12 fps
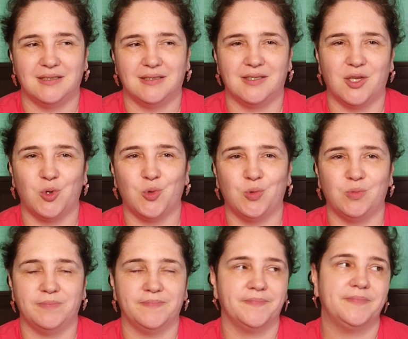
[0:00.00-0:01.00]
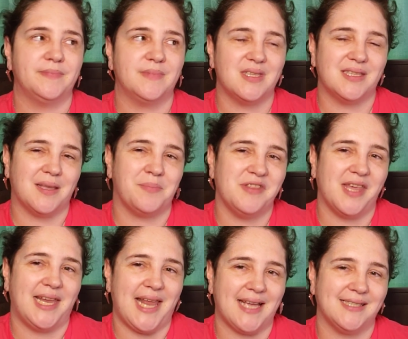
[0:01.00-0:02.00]
So some of
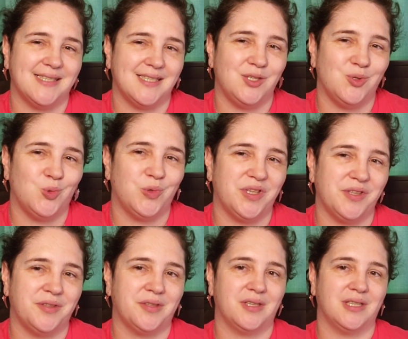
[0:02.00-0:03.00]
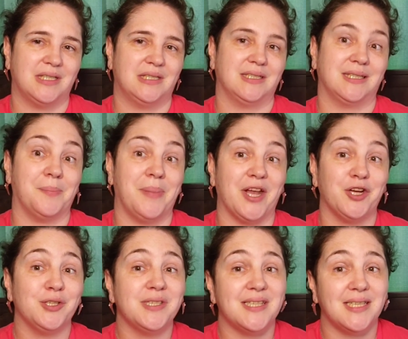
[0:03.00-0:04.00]
that has to do with
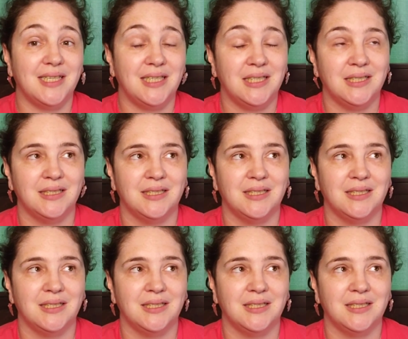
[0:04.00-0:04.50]
comparison,